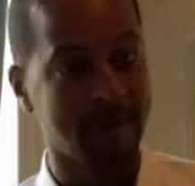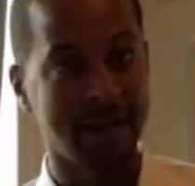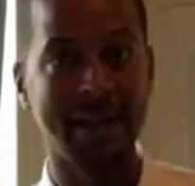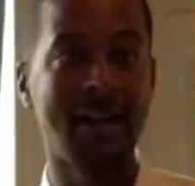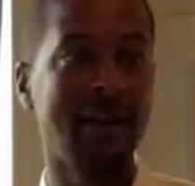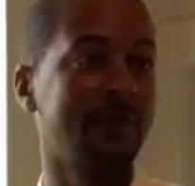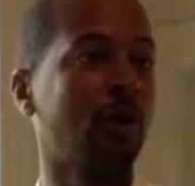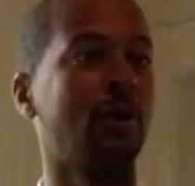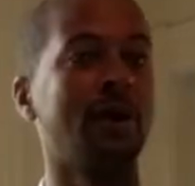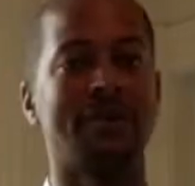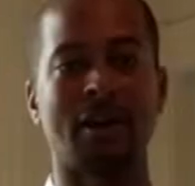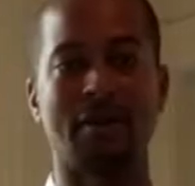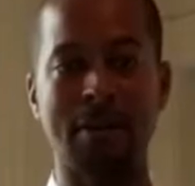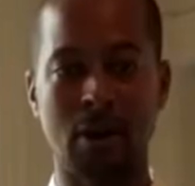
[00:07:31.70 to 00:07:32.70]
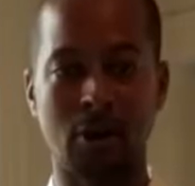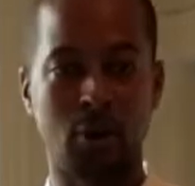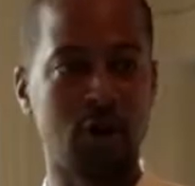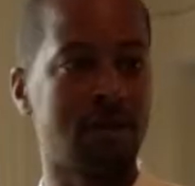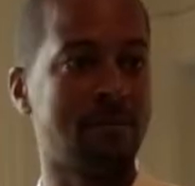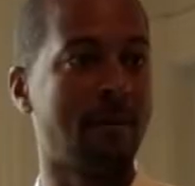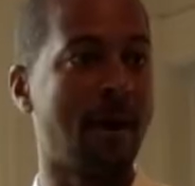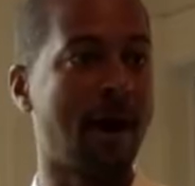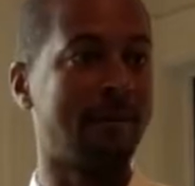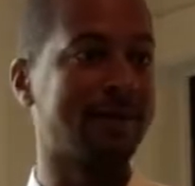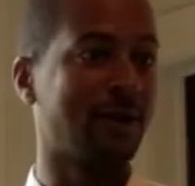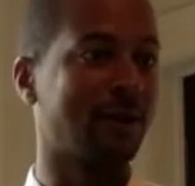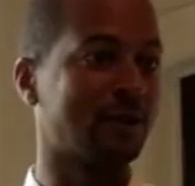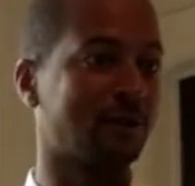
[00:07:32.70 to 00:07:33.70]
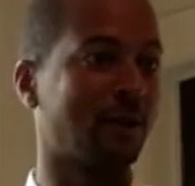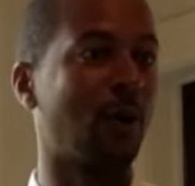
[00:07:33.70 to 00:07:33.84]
he didn't even know anything about Gucci. My mom tells us,